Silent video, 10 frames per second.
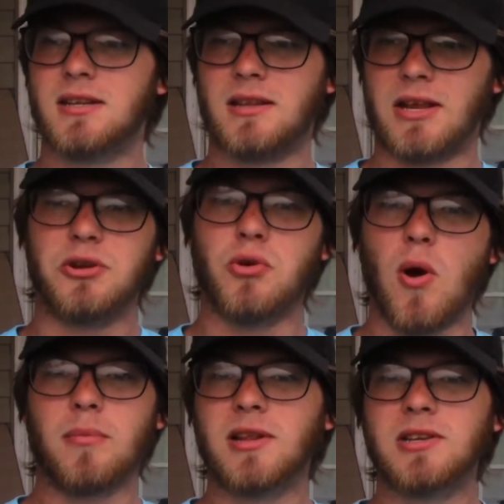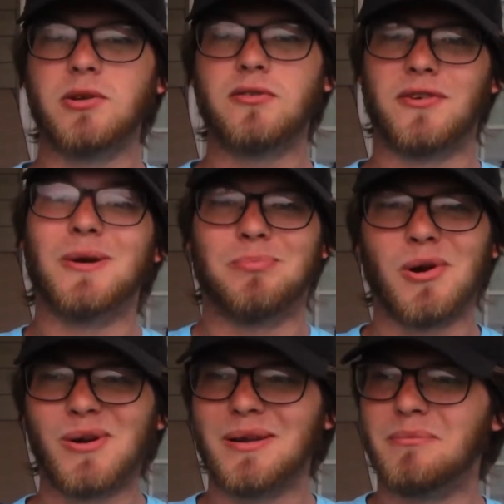like you normally do for a
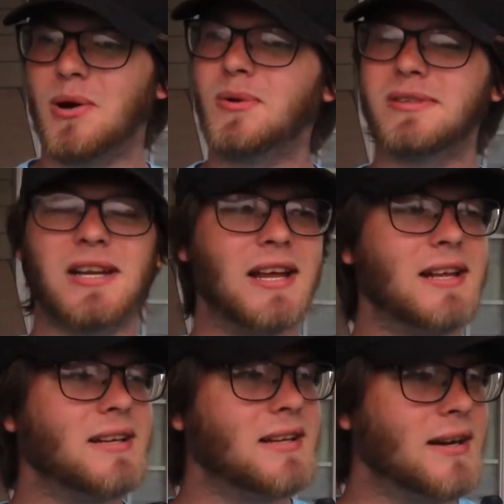broken bone, and